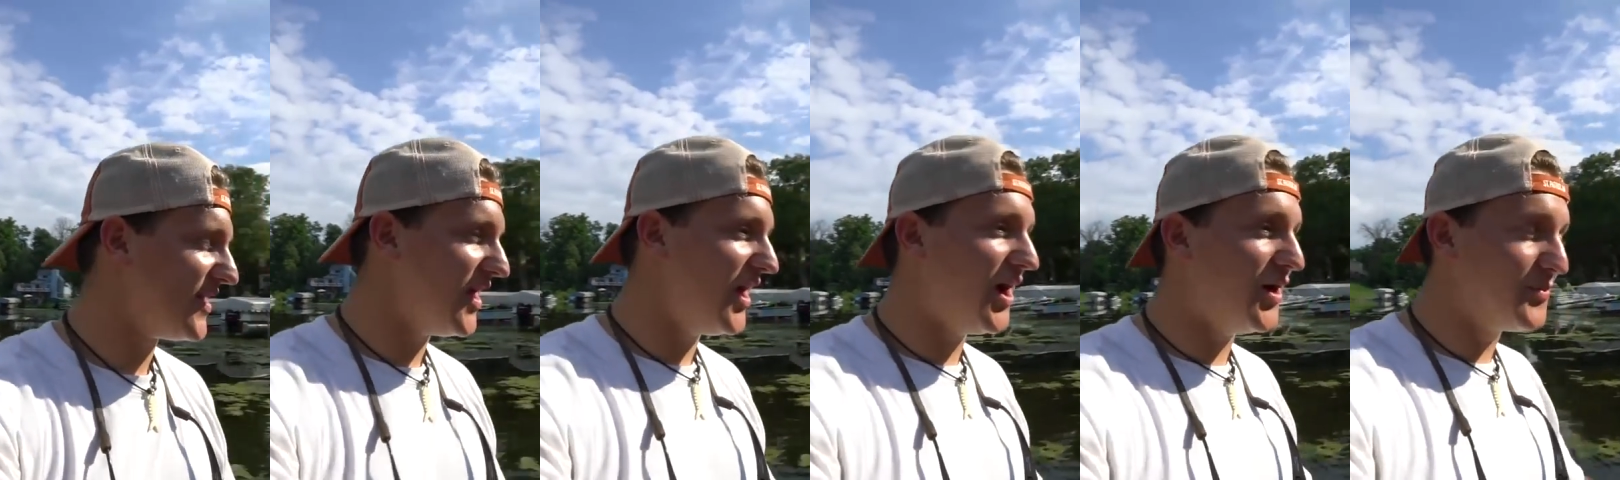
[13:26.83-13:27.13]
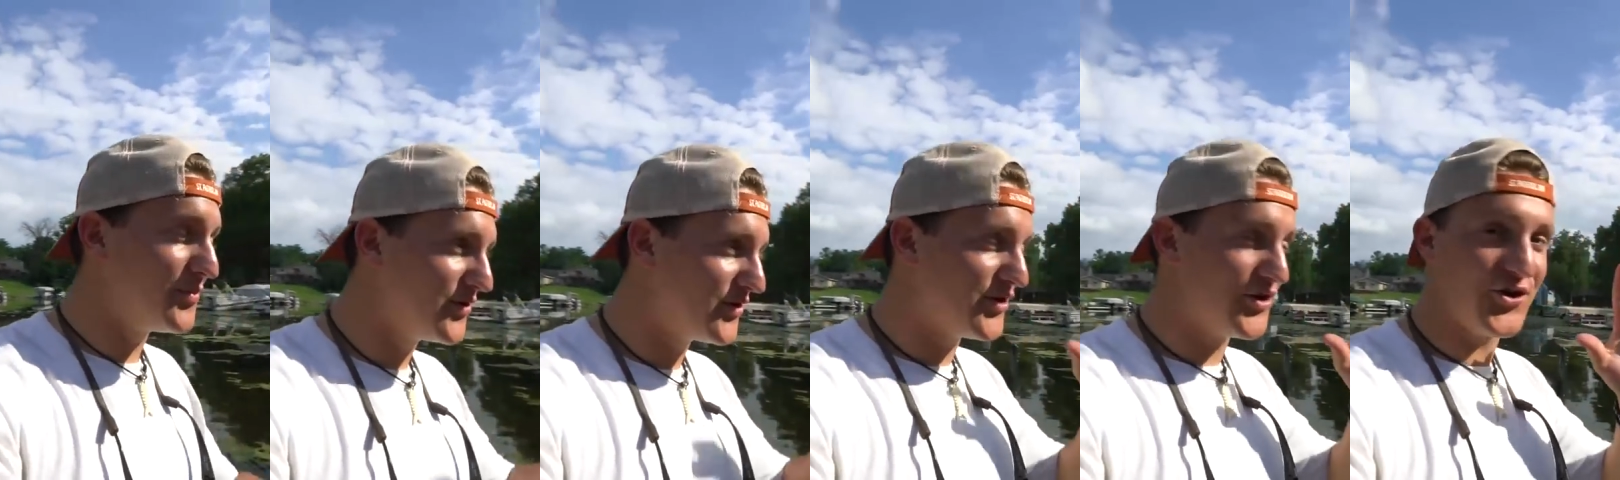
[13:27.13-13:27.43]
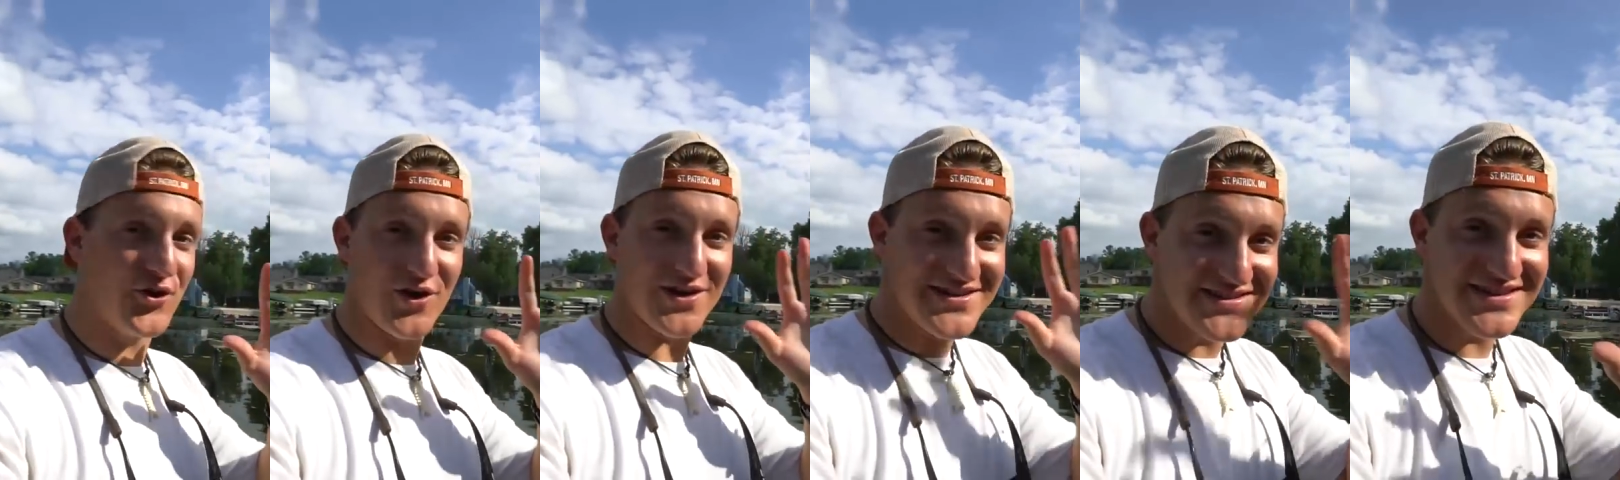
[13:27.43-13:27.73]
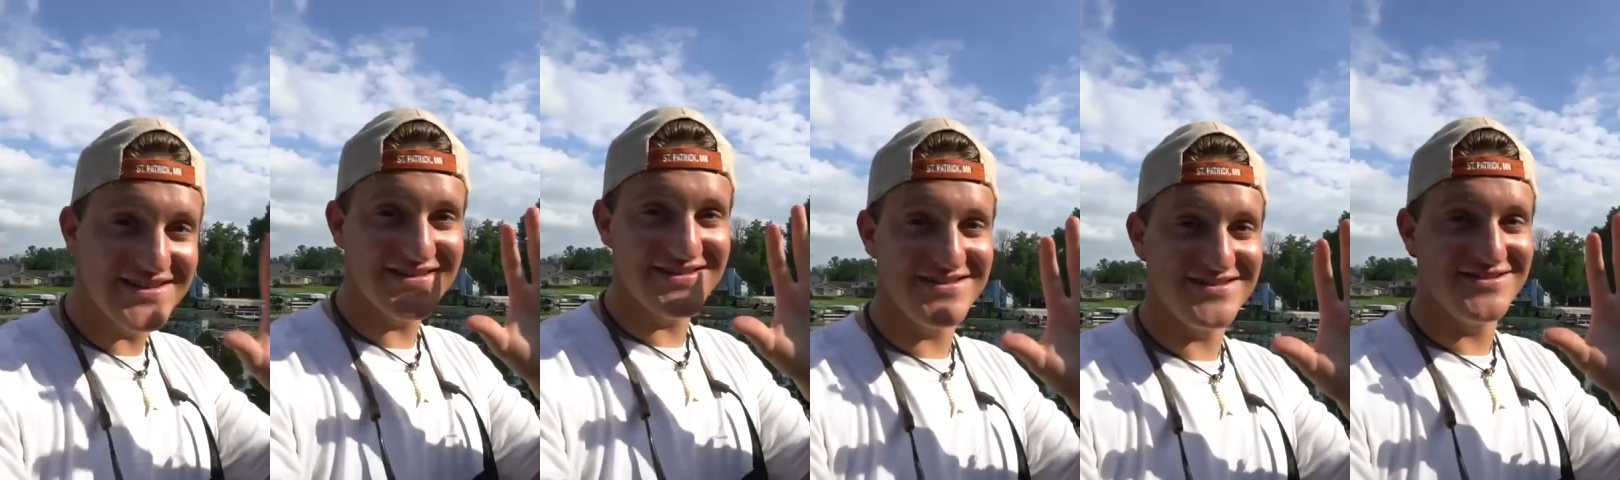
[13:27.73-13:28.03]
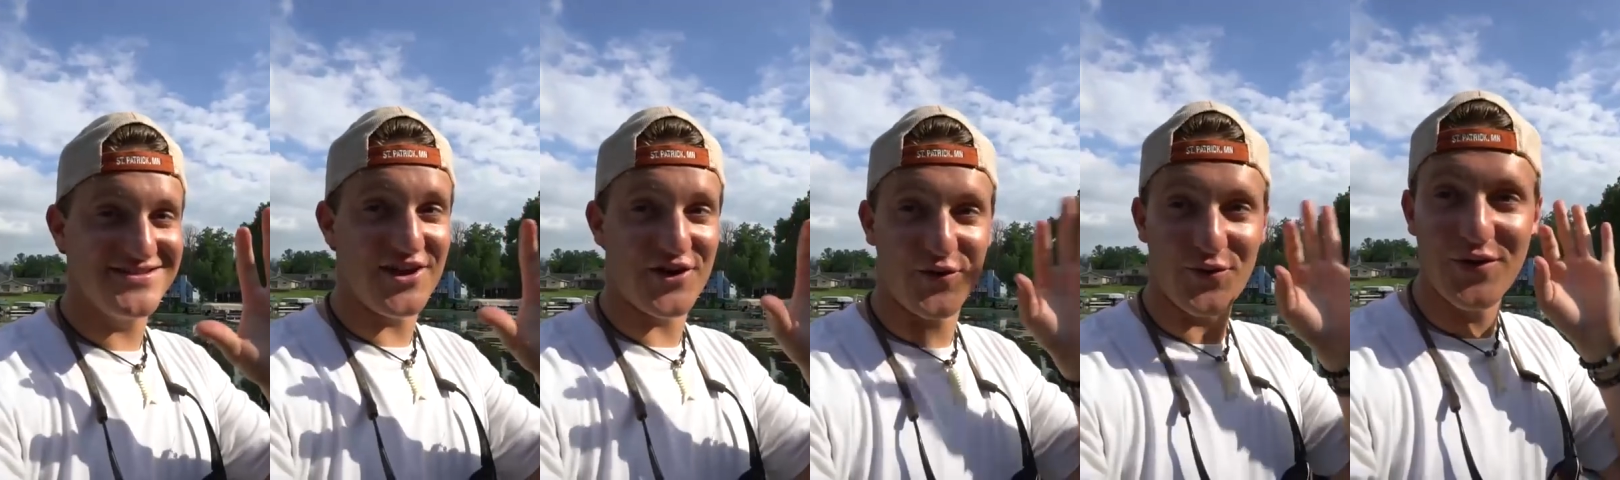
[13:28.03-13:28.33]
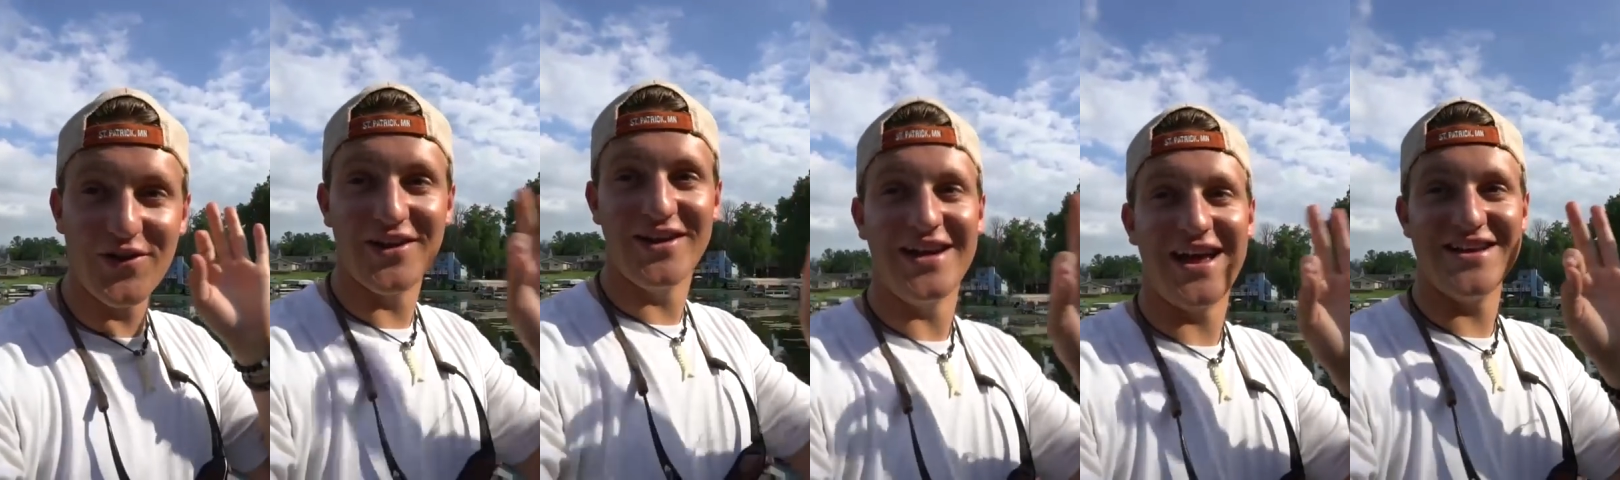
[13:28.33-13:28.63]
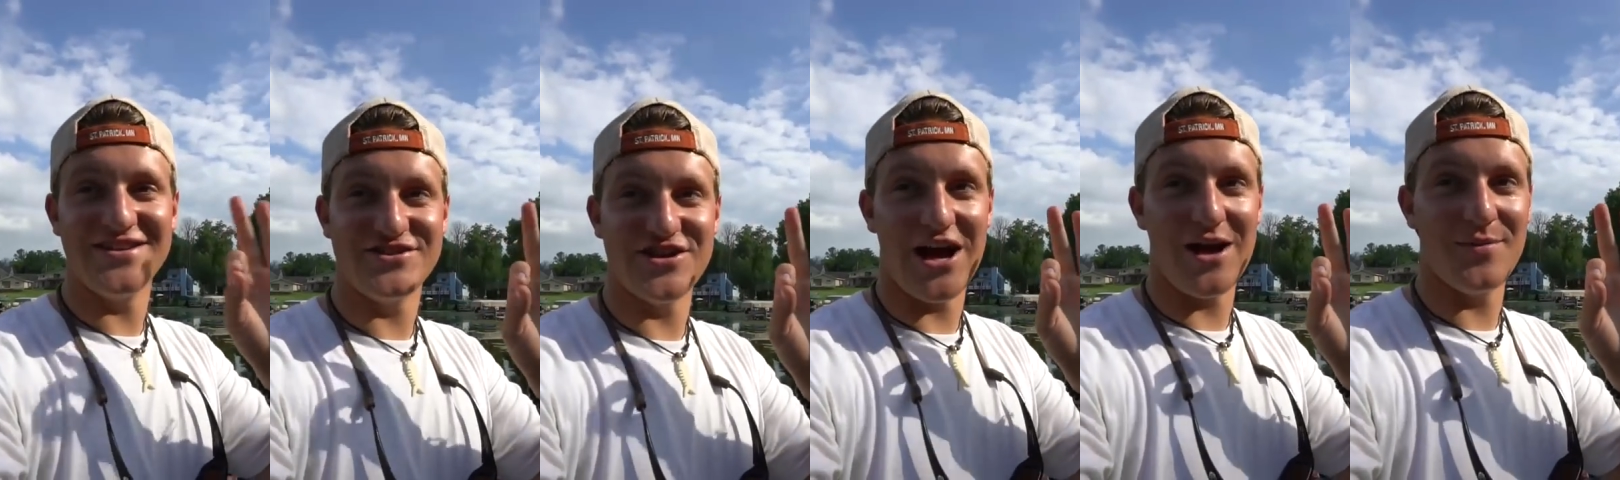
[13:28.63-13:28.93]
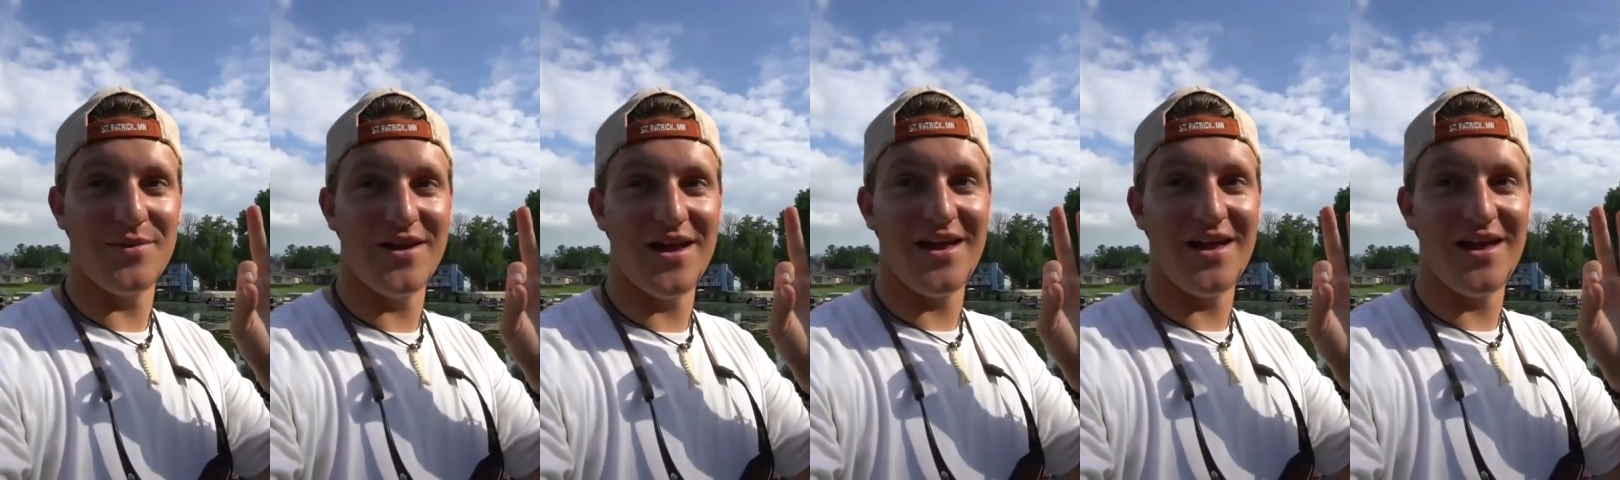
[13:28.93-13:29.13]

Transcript: Wants um, Chris has done a oh, really nice job wow.